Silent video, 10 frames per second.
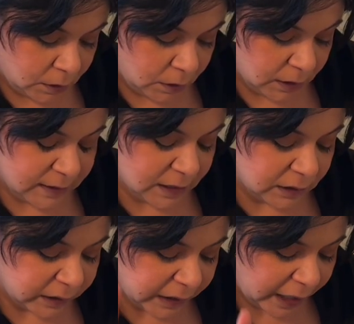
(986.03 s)
It's a
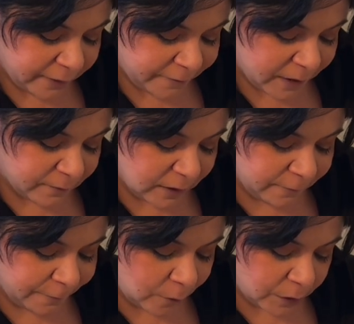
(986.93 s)
life-giving
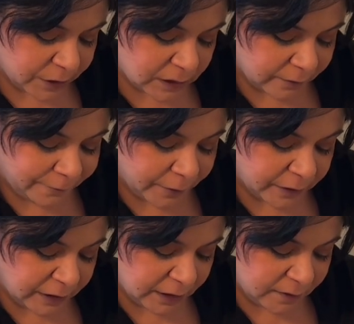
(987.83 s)
force that
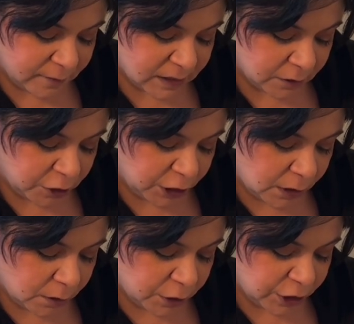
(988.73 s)
forgives and
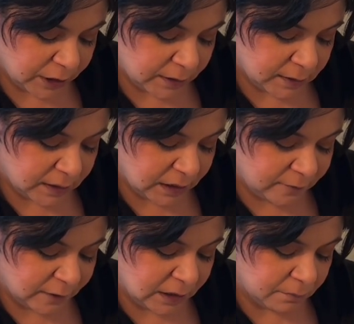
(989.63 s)
cherishes
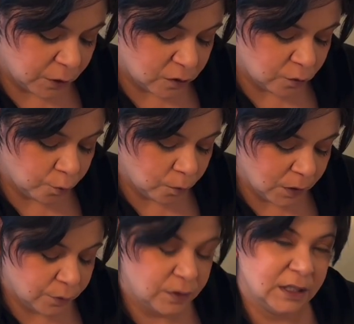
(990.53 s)
even the most
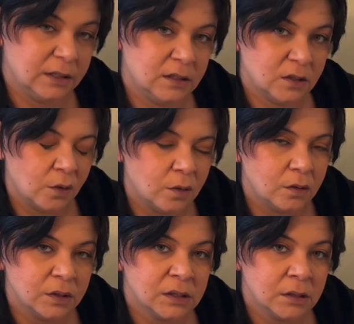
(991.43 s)
wounded
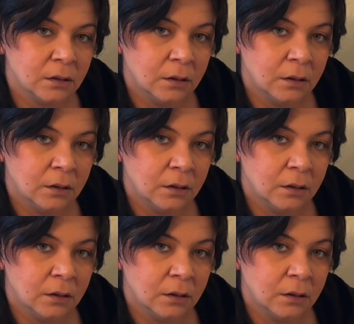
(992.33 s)
souls.